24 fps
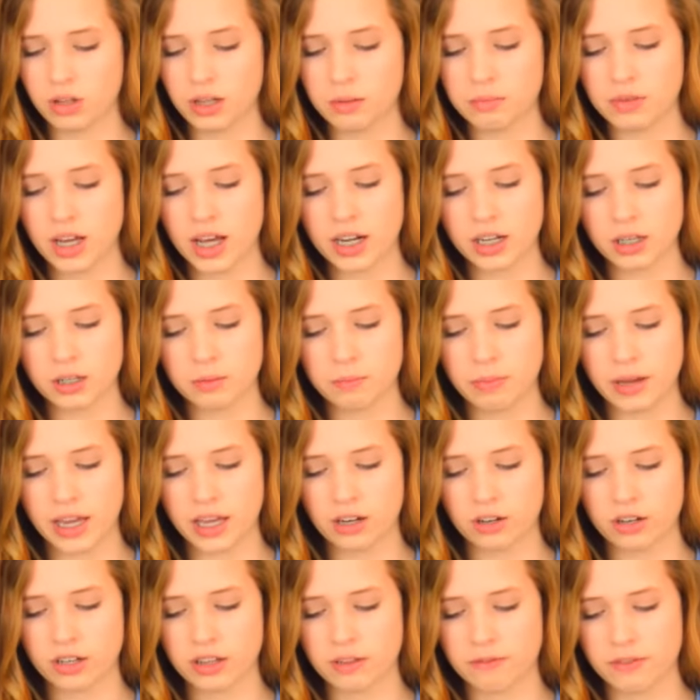well, I'm not a good
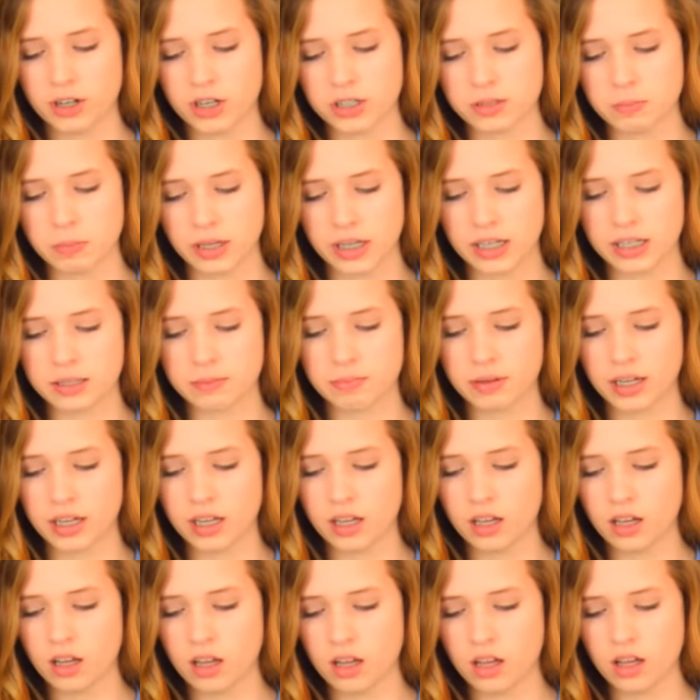painter in the first place,
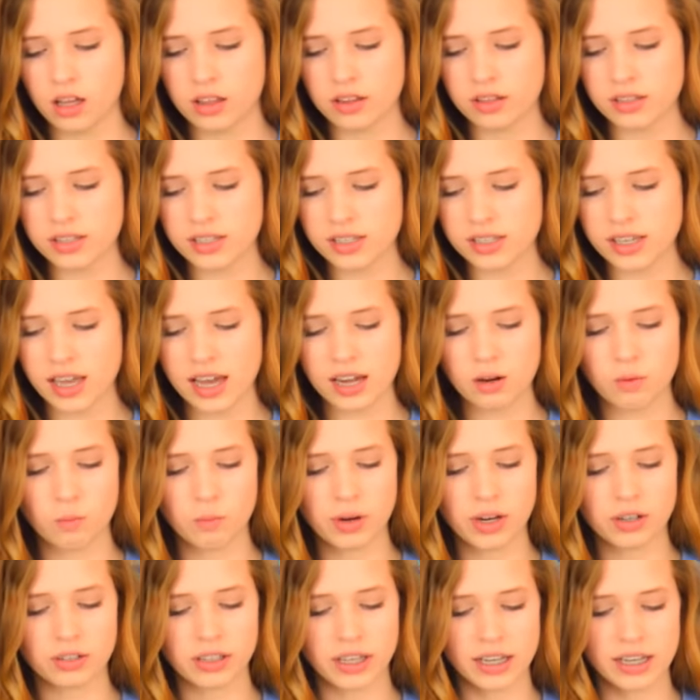but this is kind of
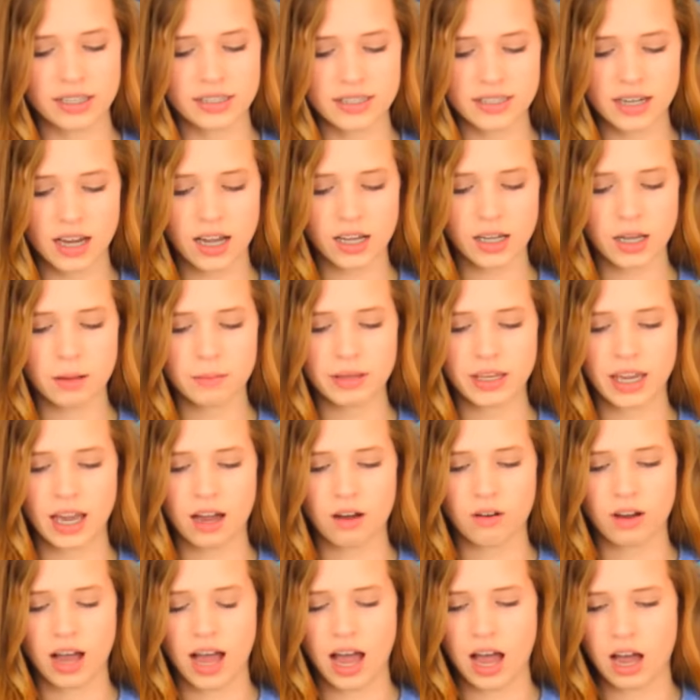weird. Like, it's not coming
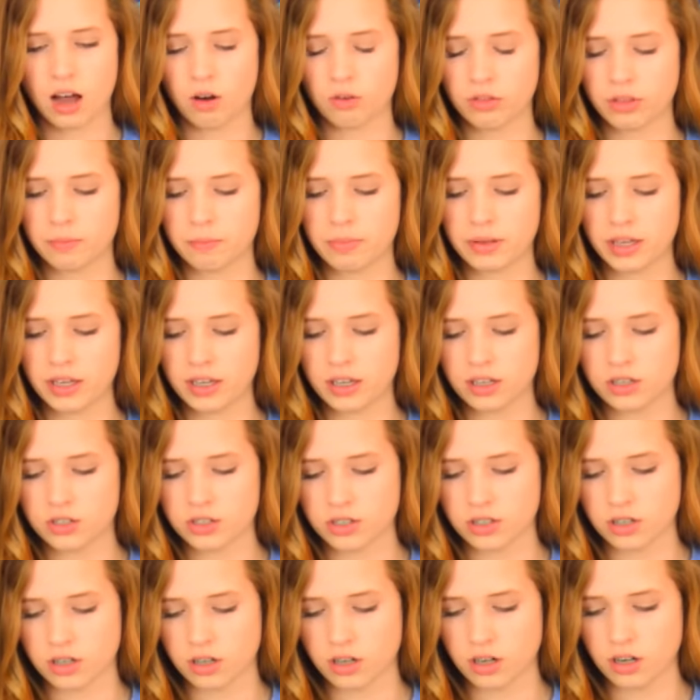out how the
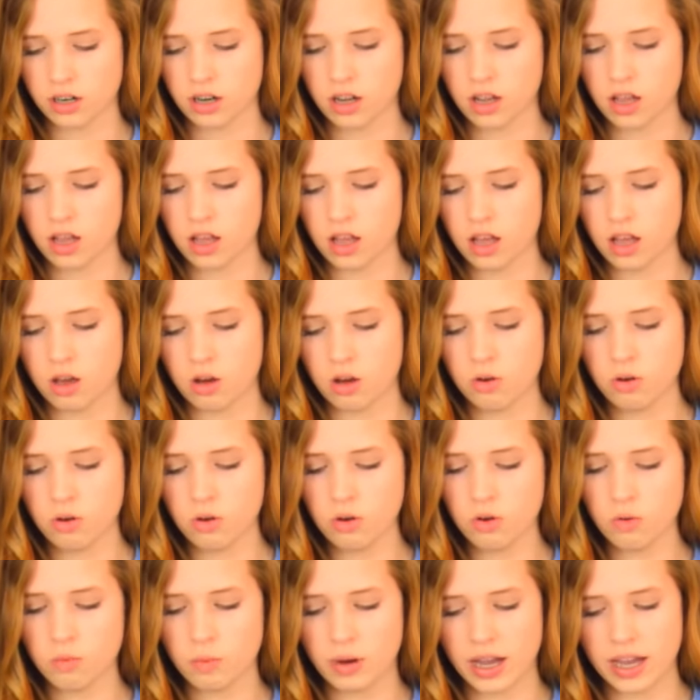picture...
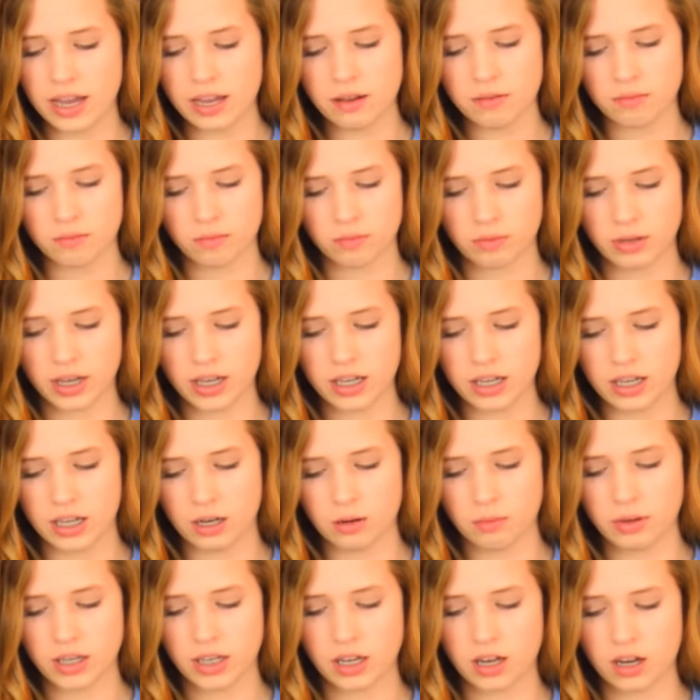Ooh, wait, wait,
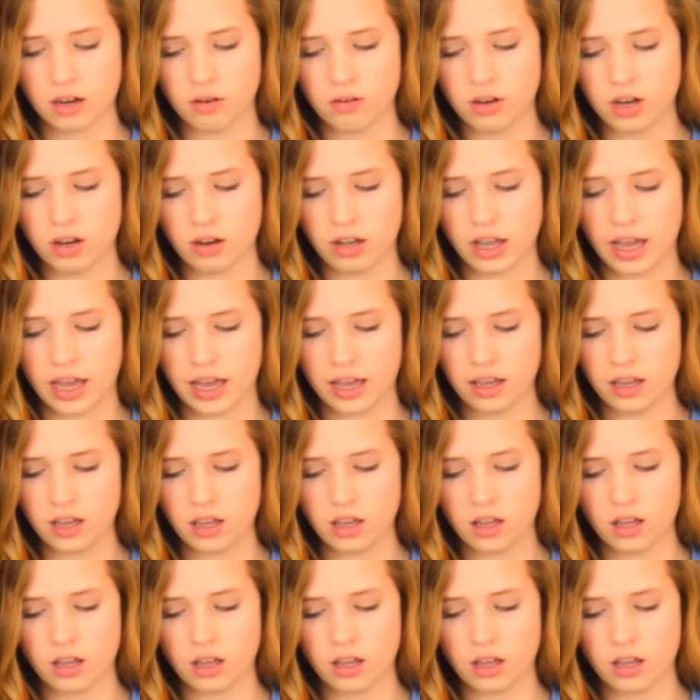here we go. Okay,